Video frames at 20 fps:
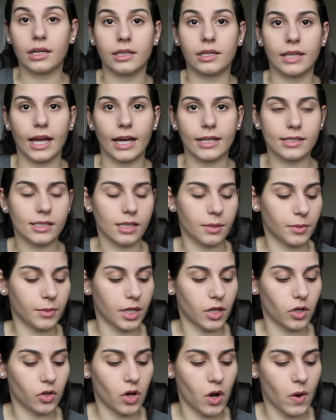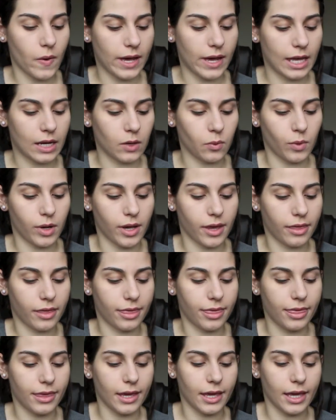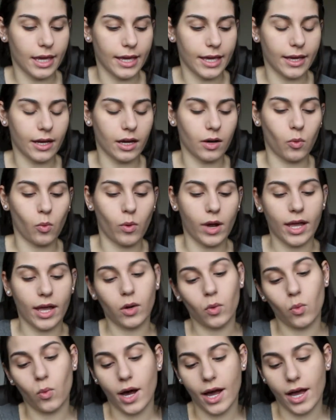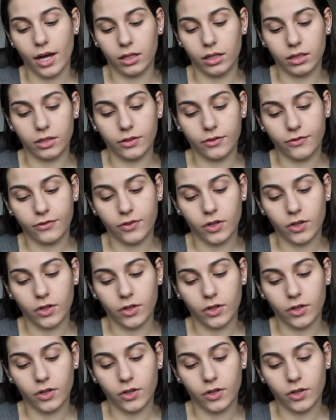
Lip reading: Next, I'm going to go in with the Wet n Wild